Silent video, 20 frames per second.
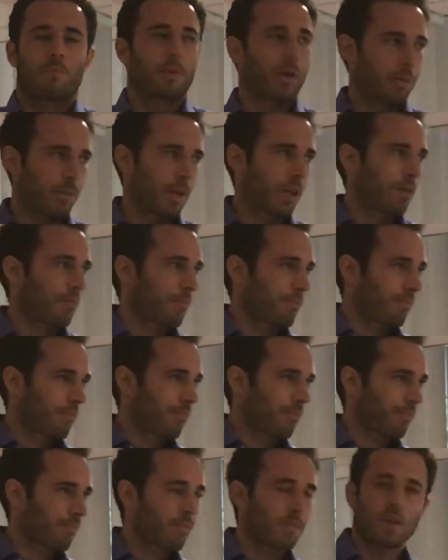Ming Ming,
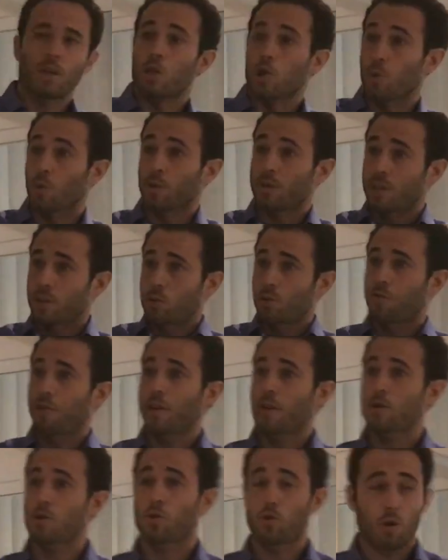you wanted to
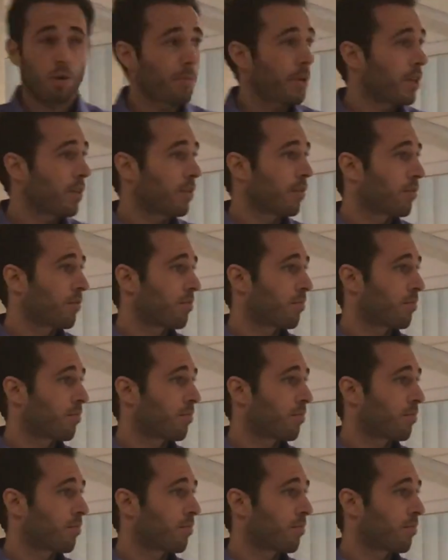find a strong man?